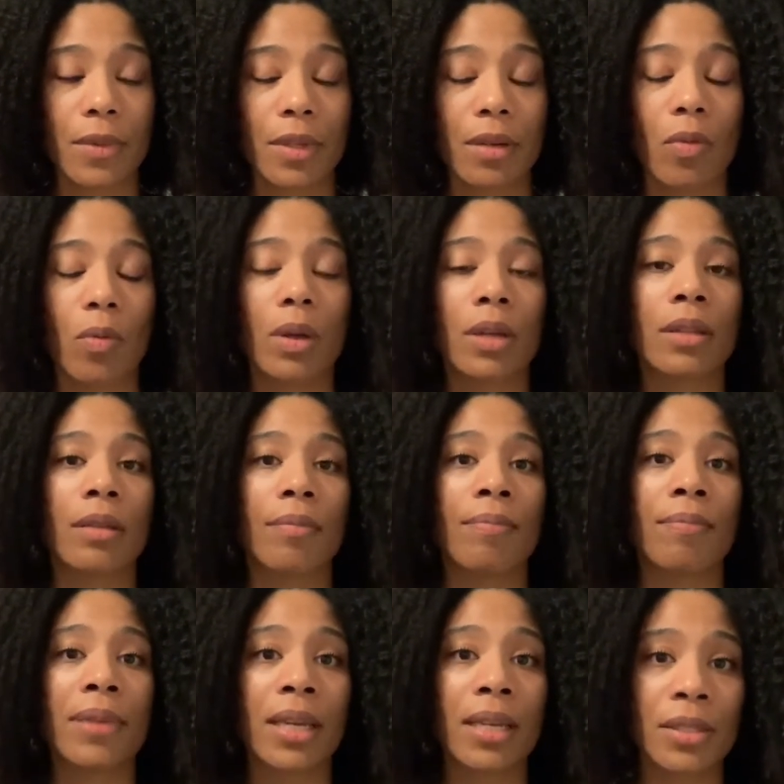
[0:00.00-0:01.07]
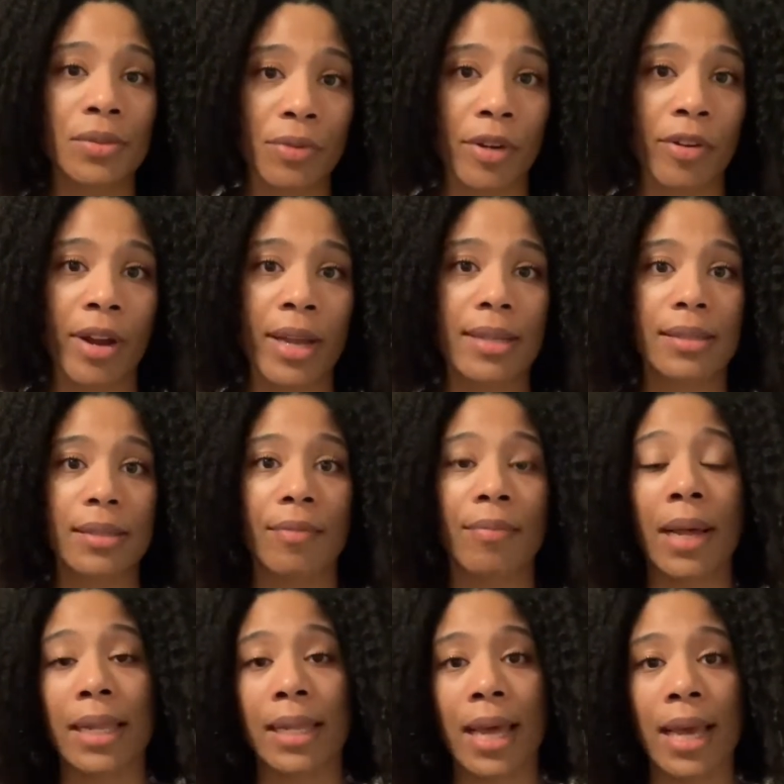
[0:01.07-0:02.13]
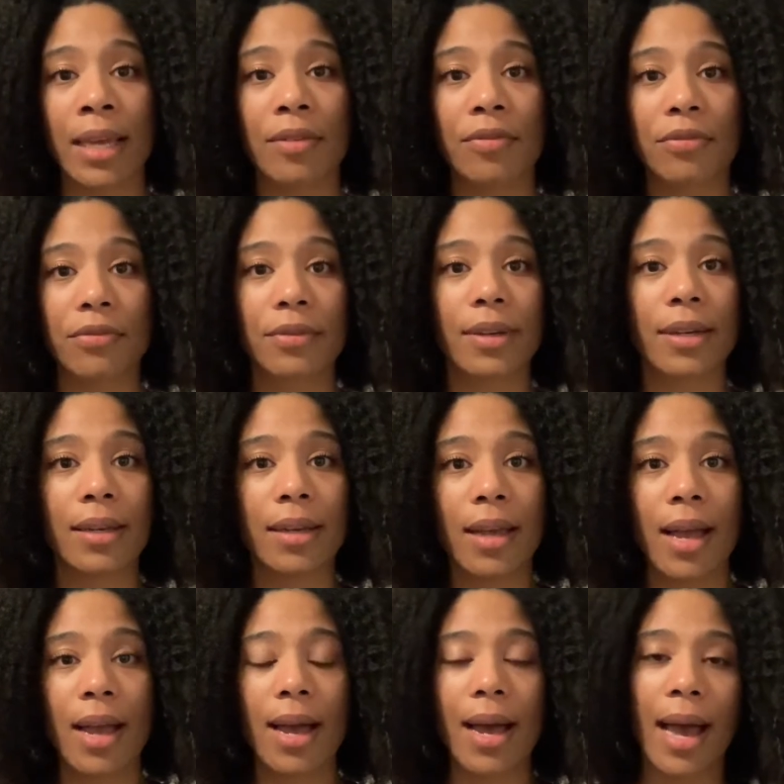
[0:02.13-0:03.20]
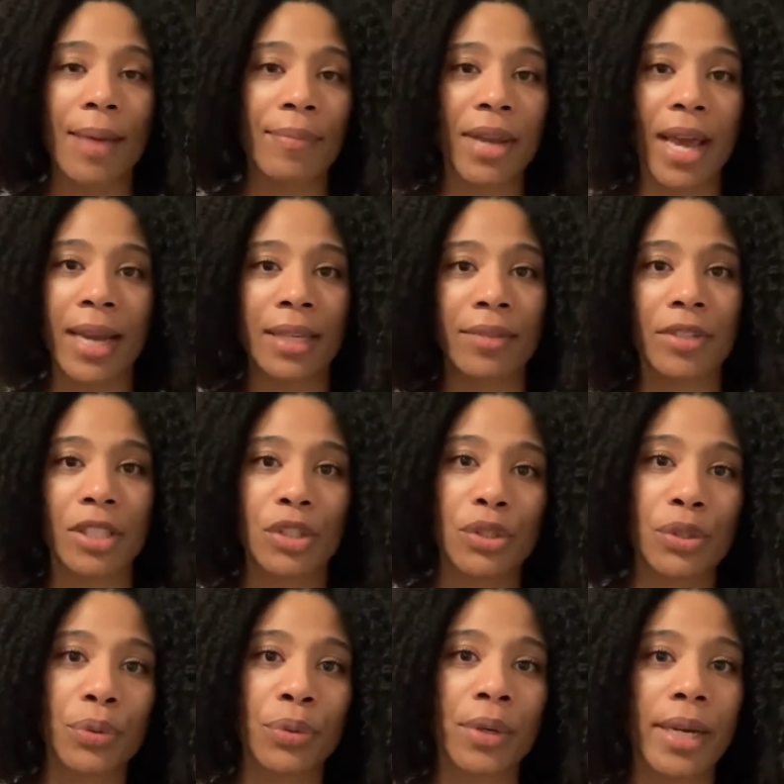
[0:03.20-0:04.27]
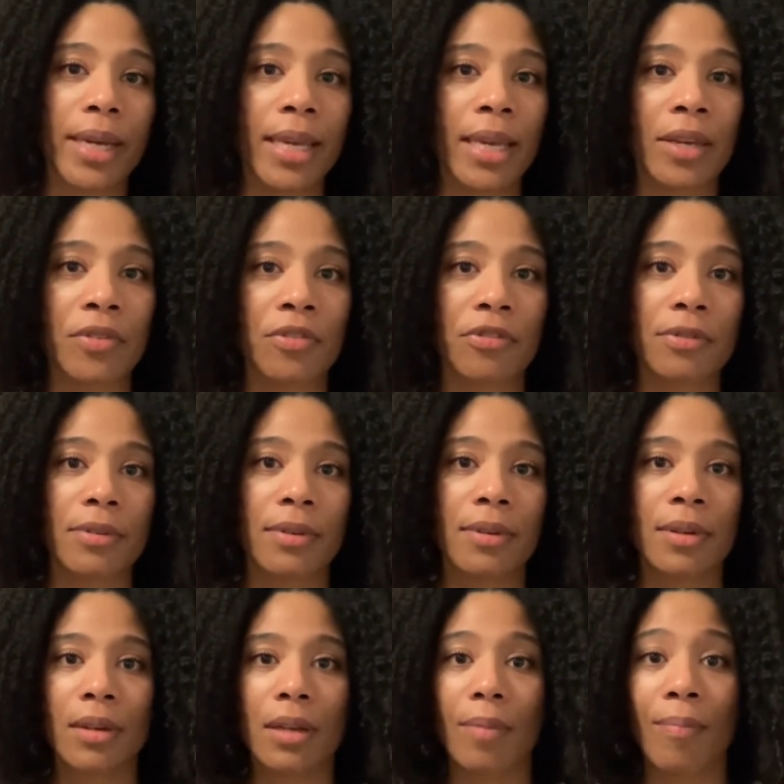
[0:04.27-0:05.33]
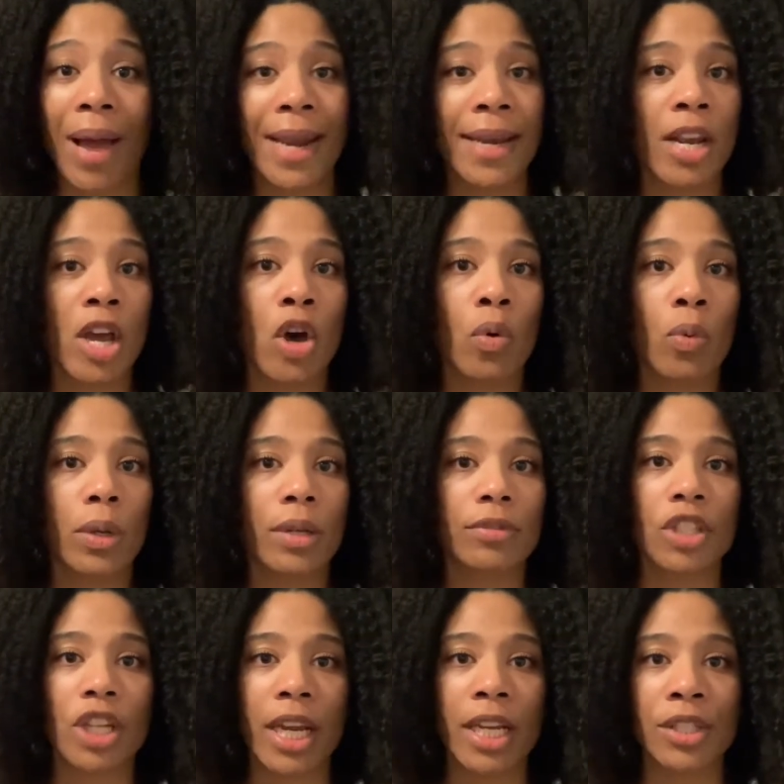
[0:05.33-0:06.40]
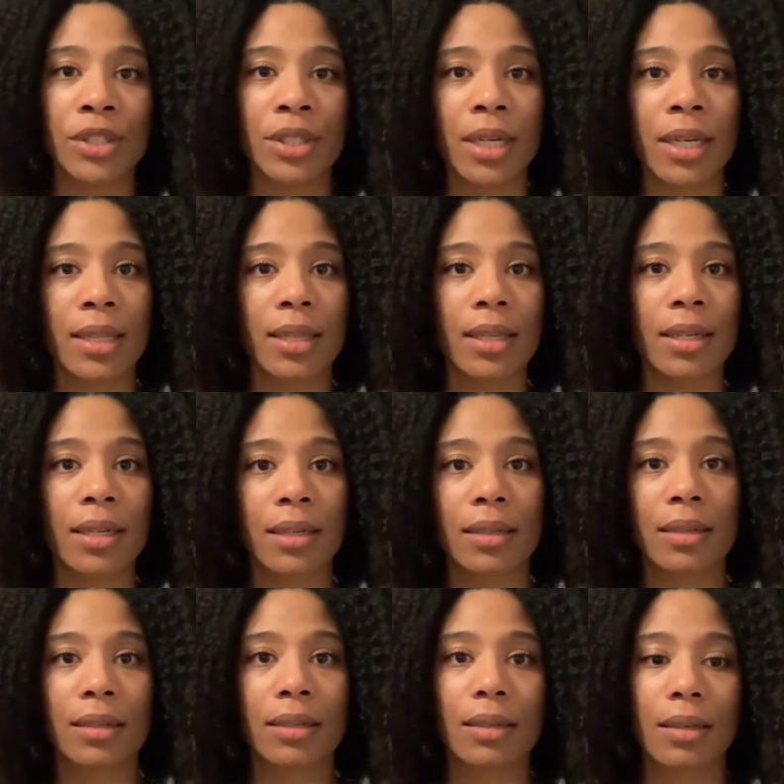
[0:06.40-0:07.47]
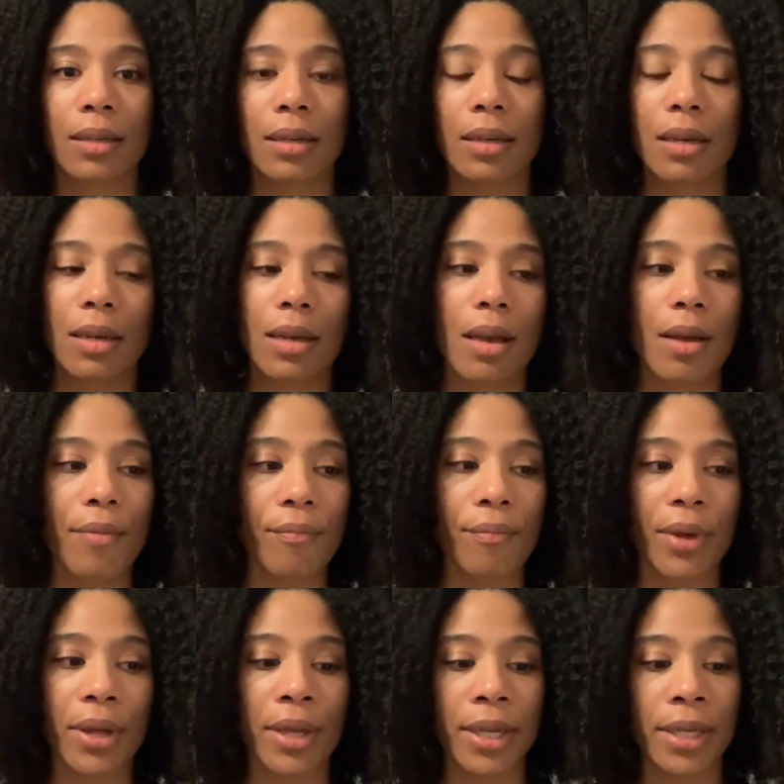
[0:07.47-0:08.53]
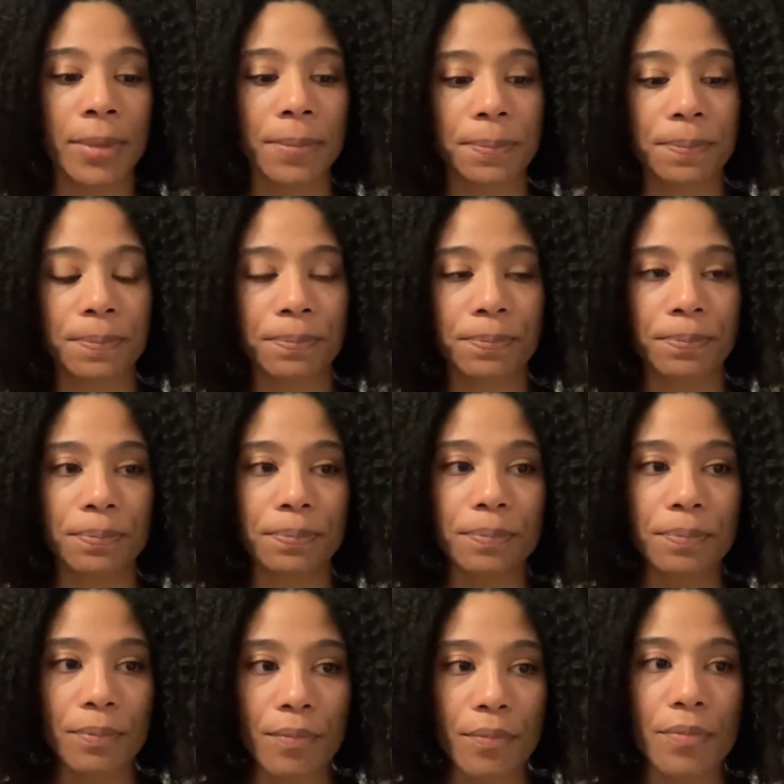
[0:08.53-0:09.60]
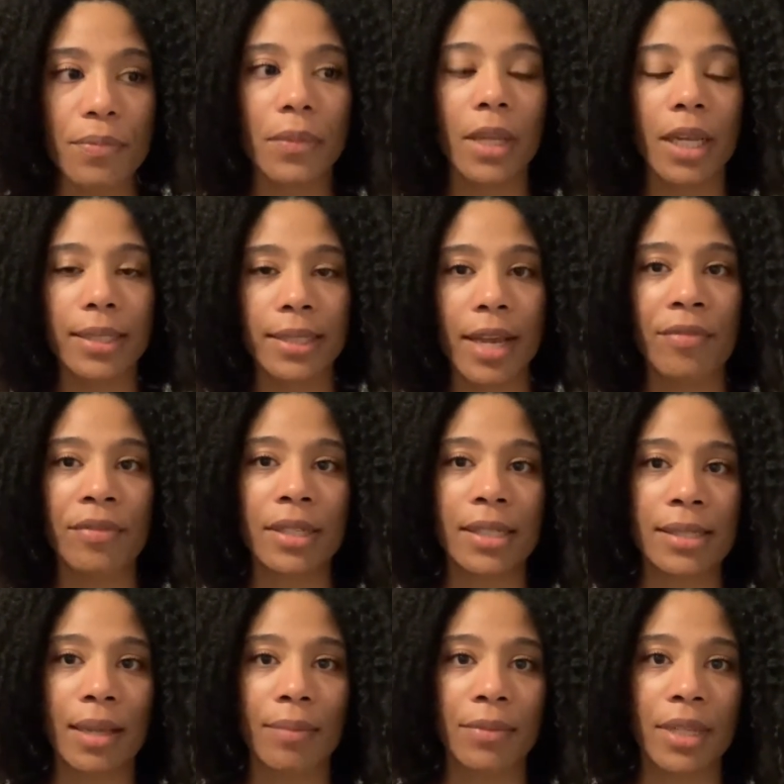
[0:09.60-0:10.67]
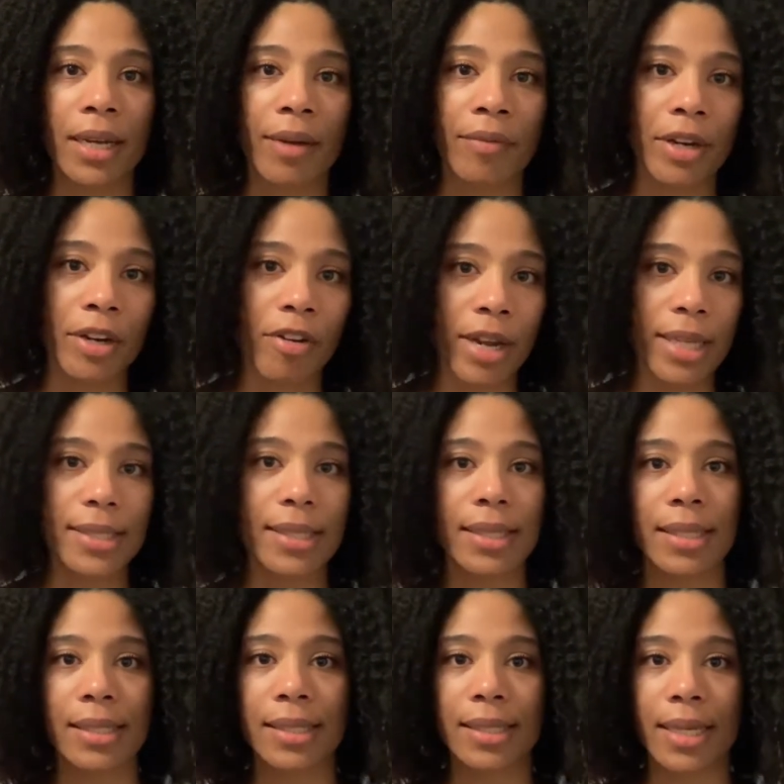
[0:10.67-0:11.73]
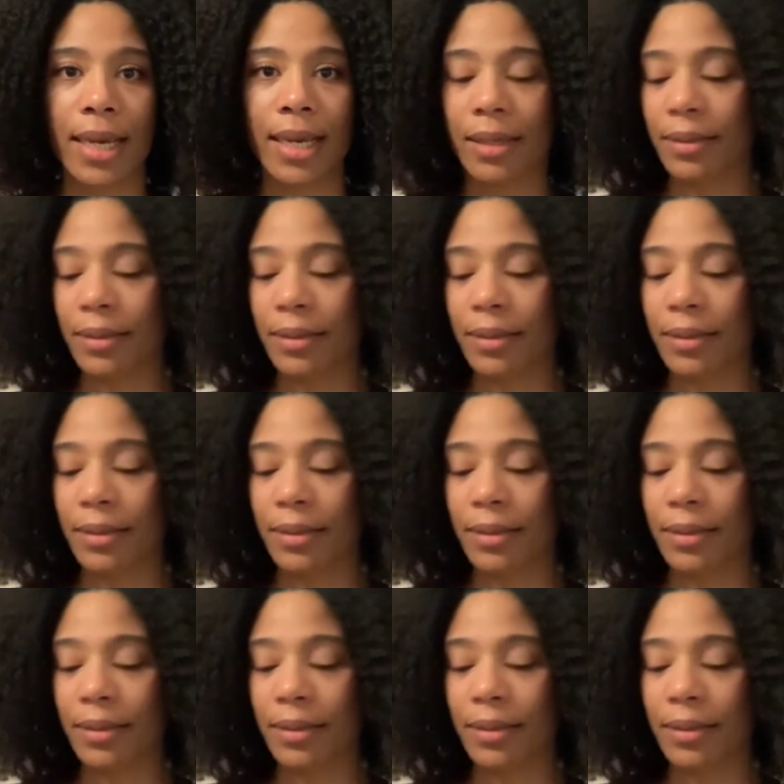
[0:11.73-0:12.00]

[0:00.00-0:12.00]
one of the biggest regrets of my life. I'm not even sure if my no would have changed anything, but definitely something I regret to this day.